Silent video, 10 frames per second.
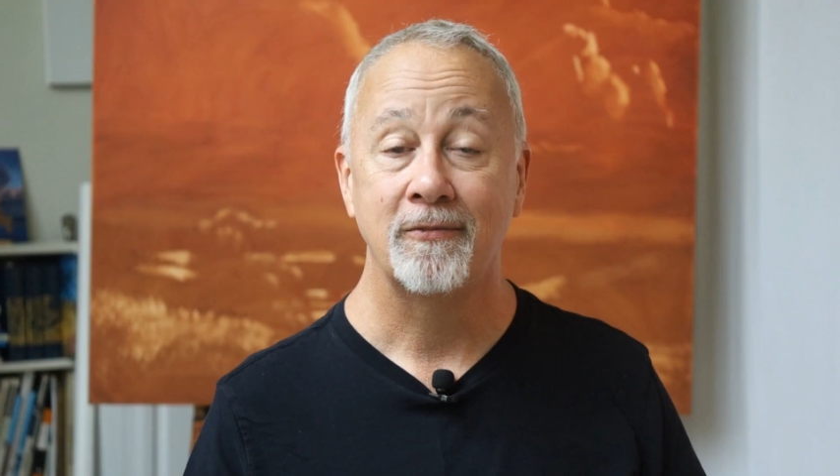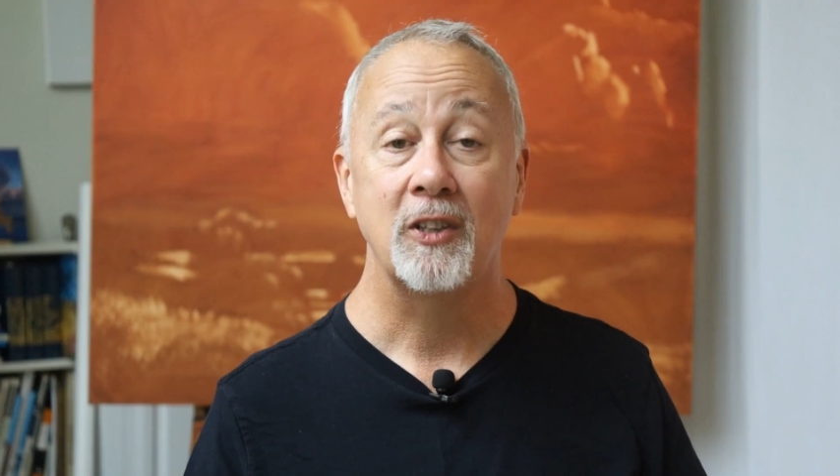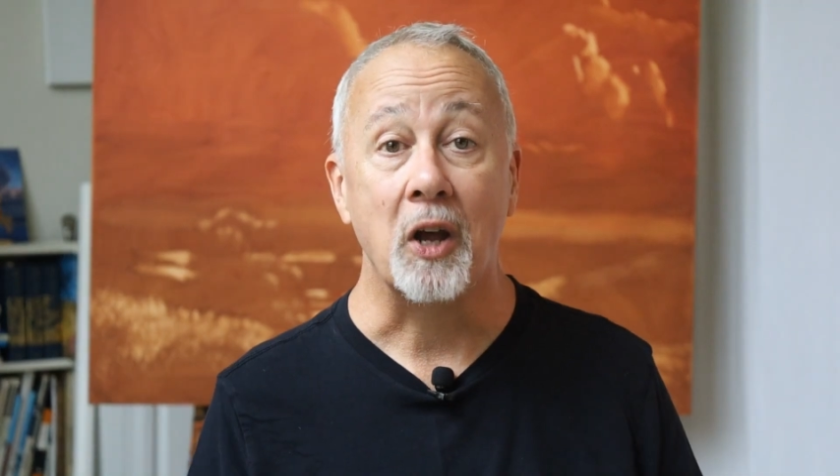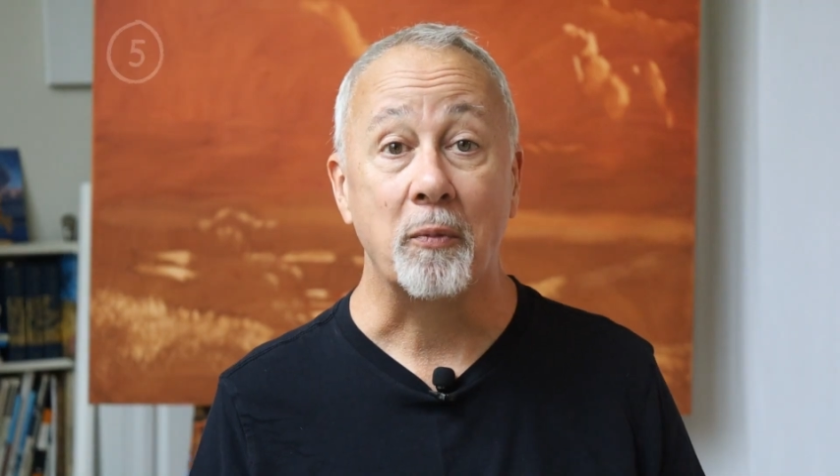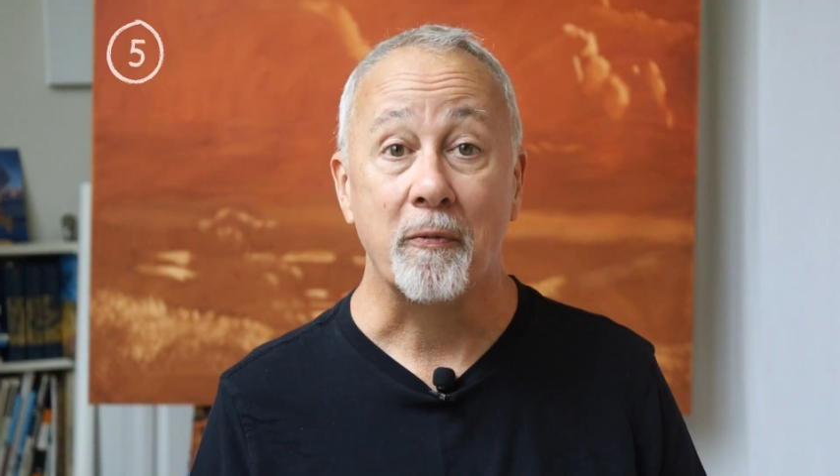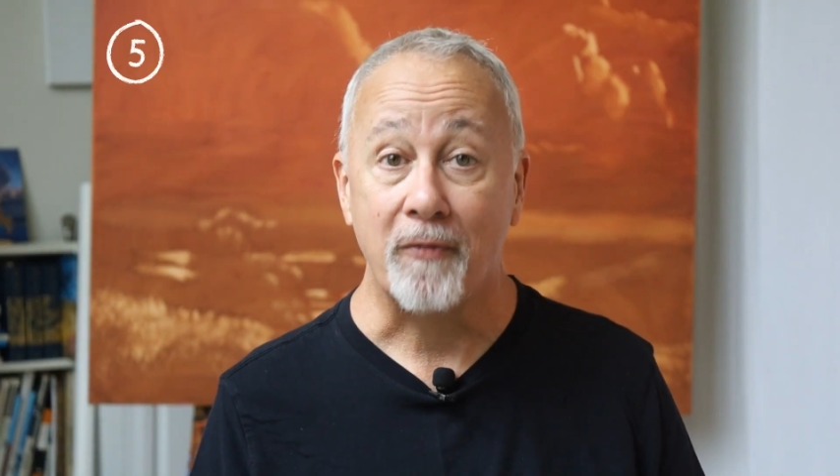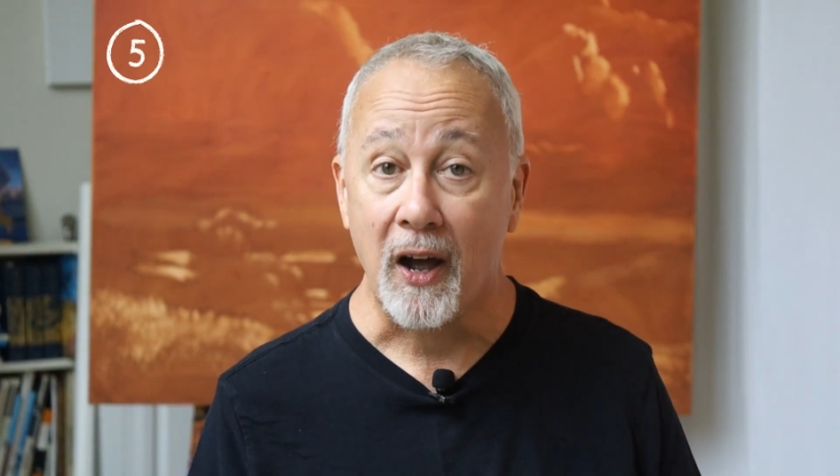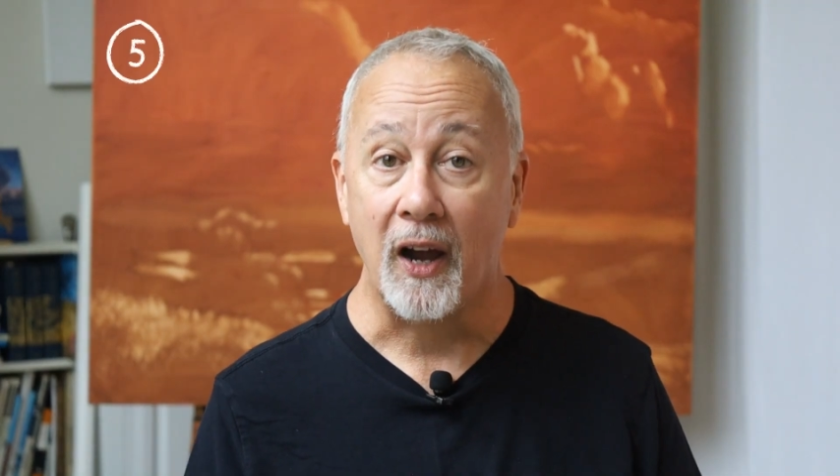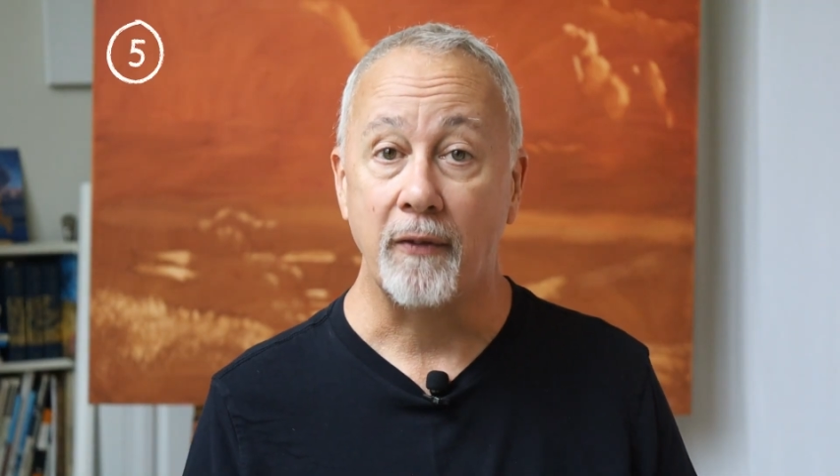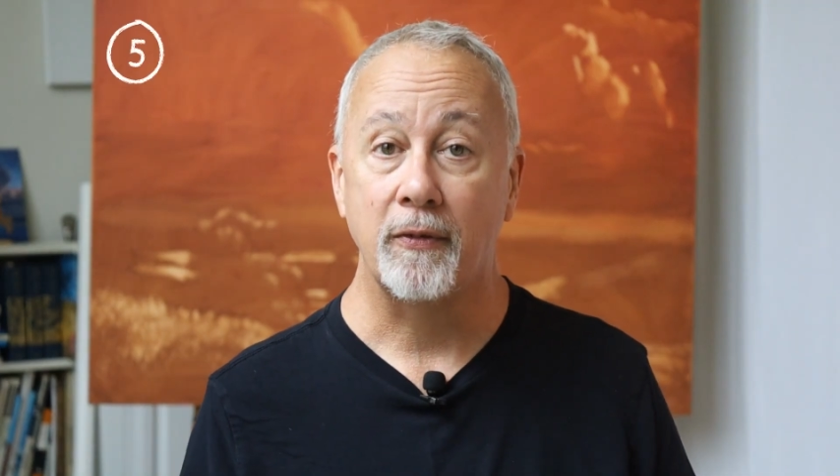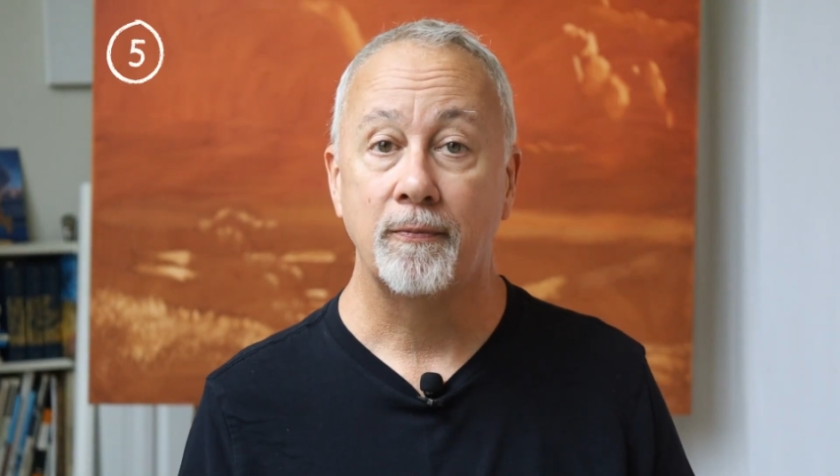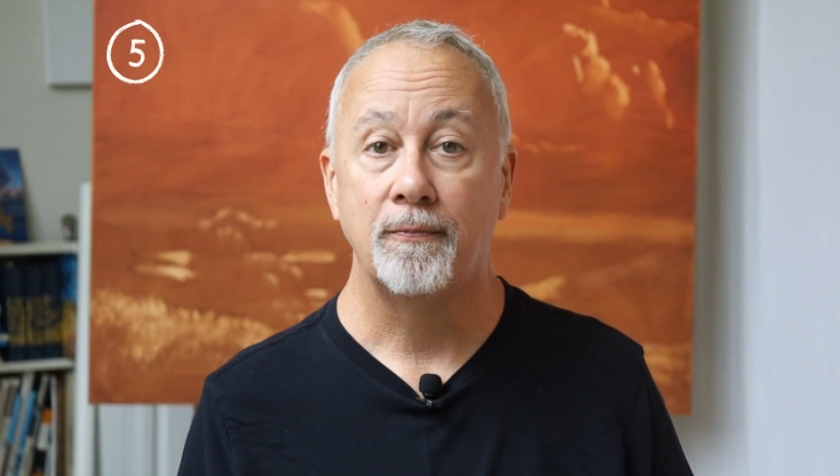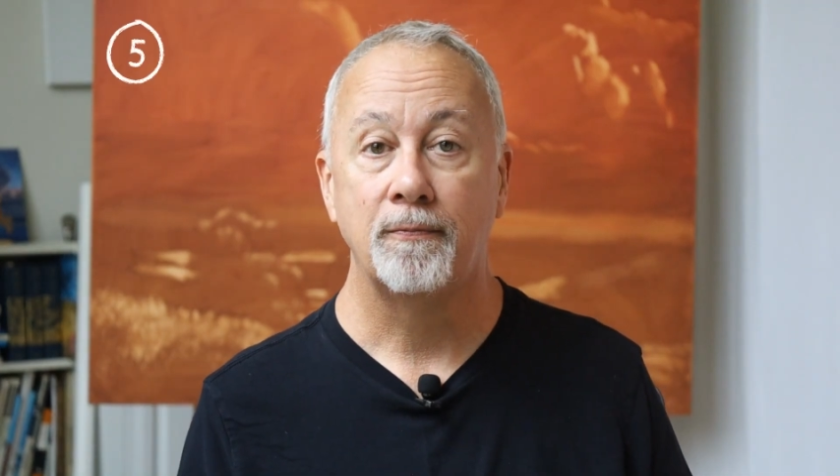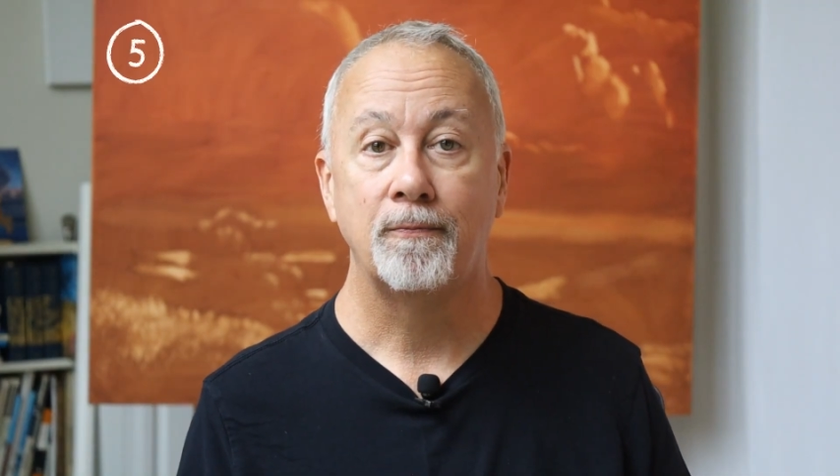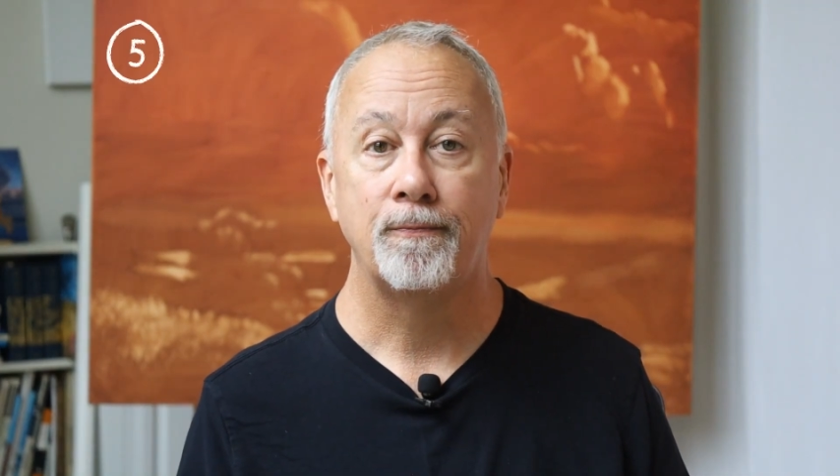Number 5,
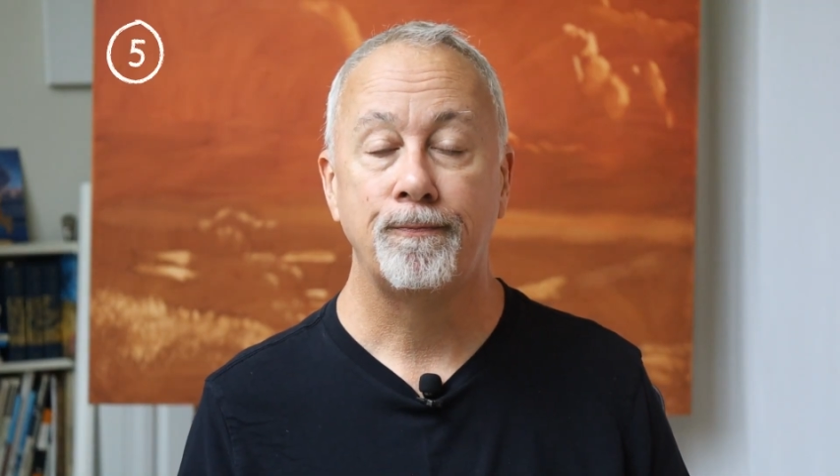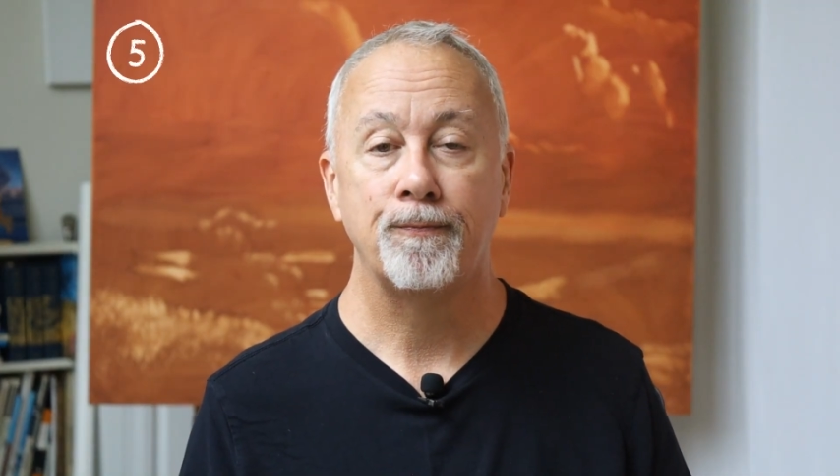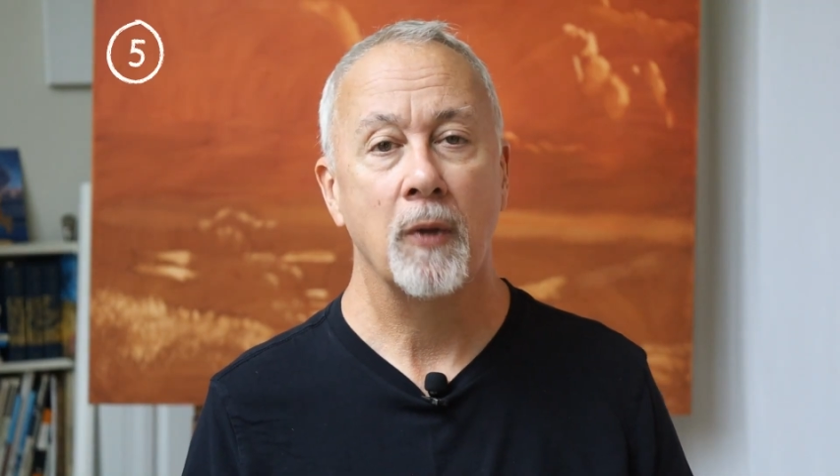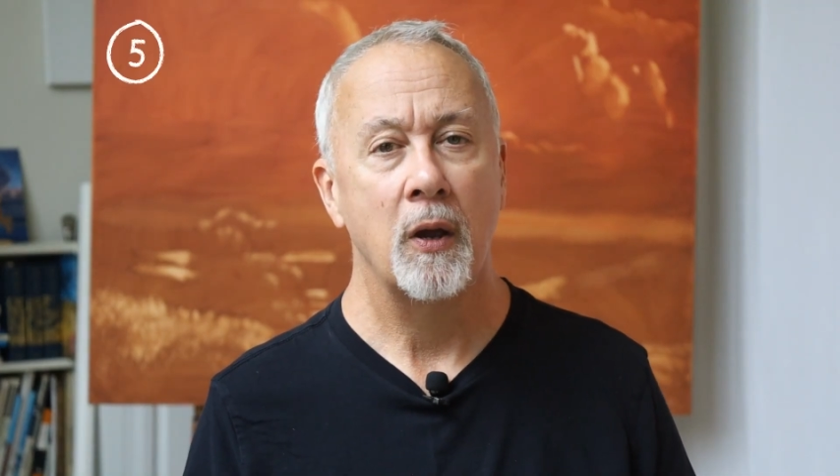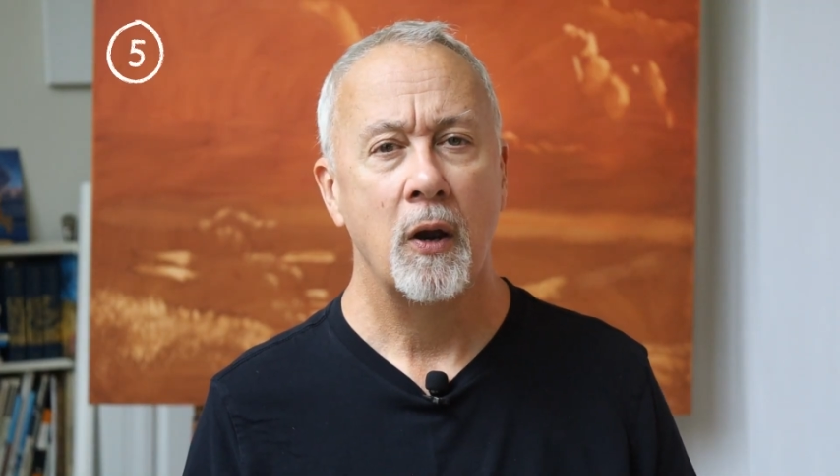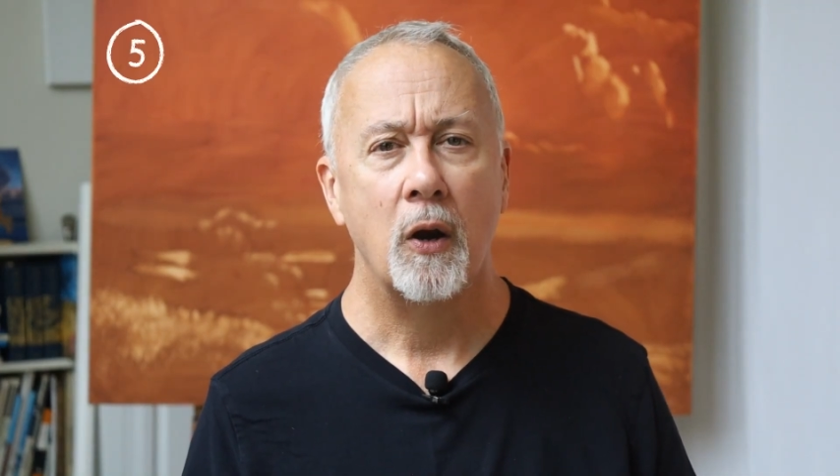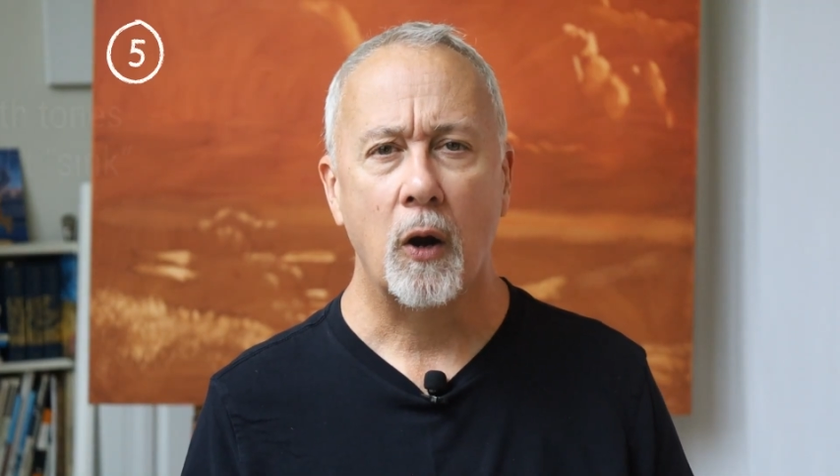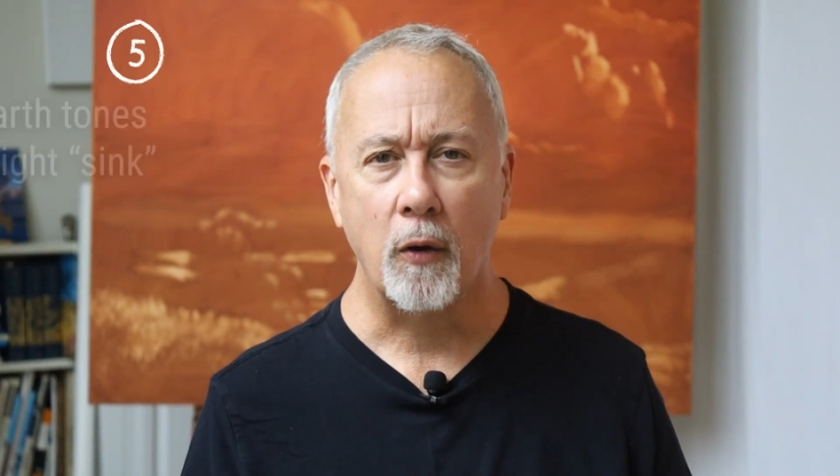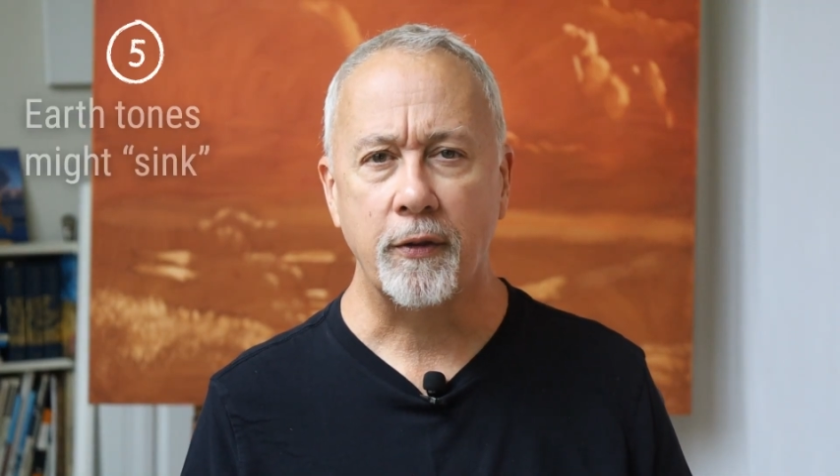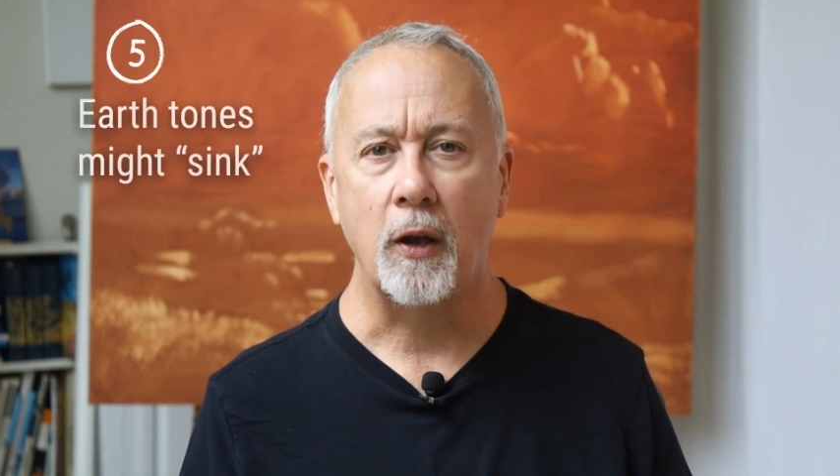earth